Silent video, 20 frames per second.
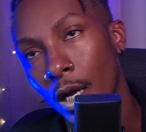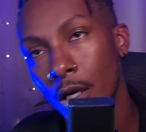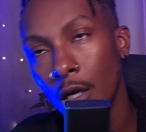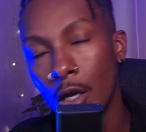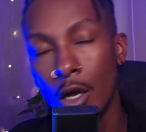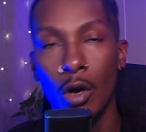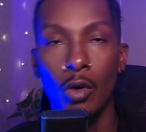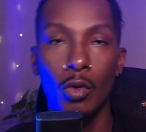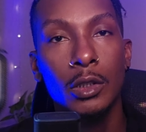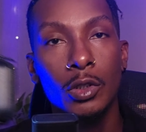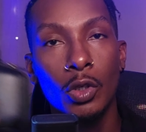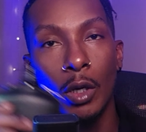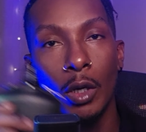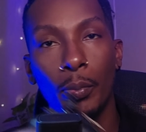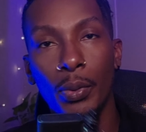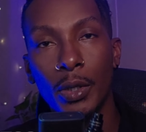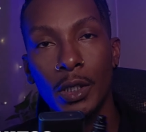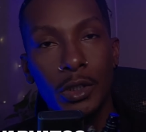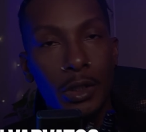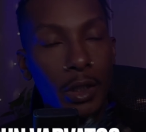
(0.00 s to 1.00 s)
to GOAT. So I'm
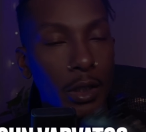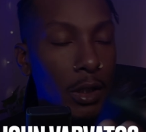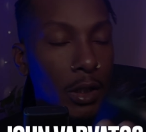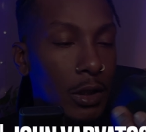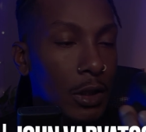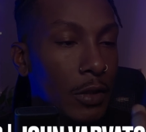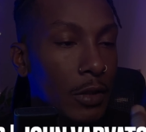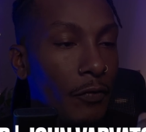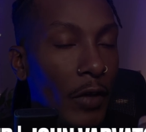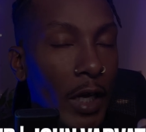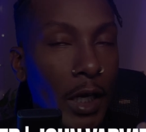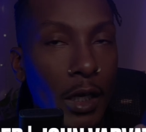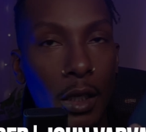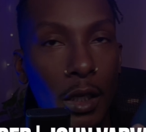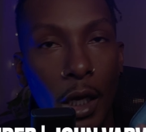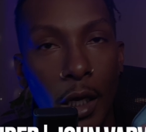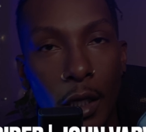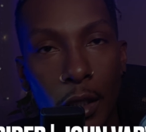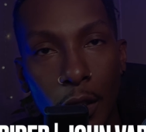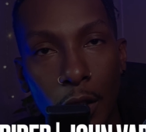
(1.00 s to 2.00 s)
pretty sure this is fake
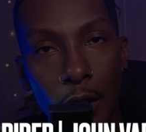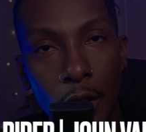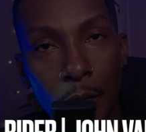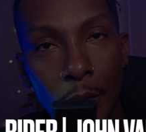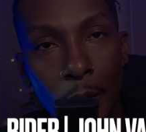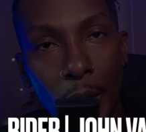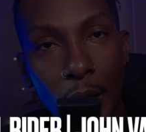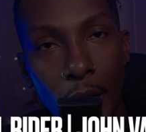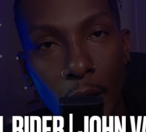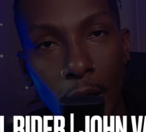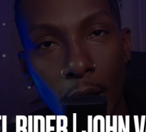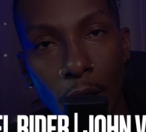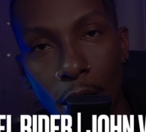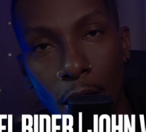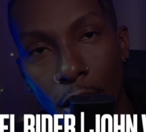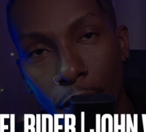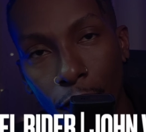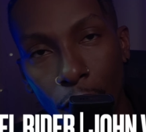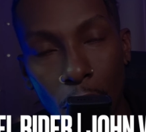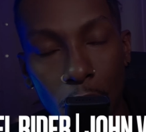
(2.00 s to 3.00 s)
leather, but
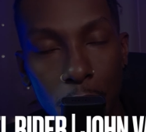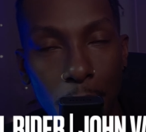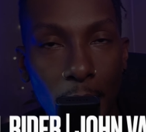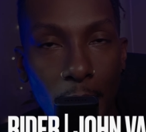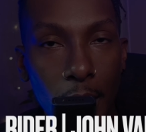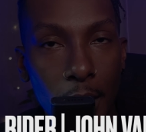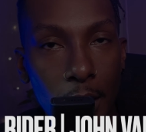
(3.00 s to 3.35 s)
it feels pretty